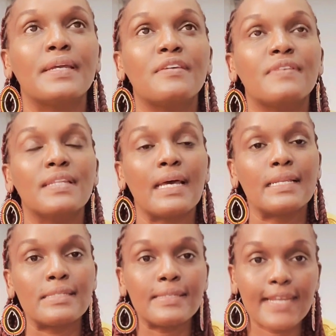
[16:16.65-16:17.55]
given
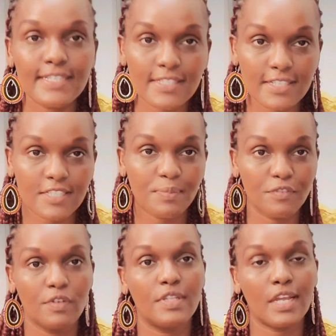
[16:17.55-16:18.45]
that 90 days
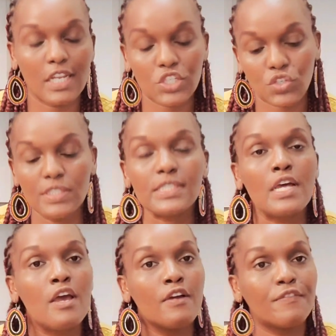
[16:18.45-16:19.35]
before the elections
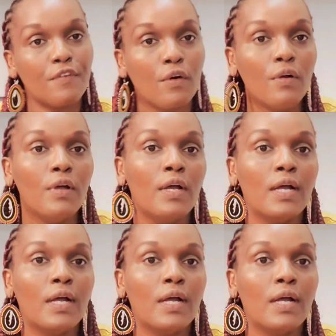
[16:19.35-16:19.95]
for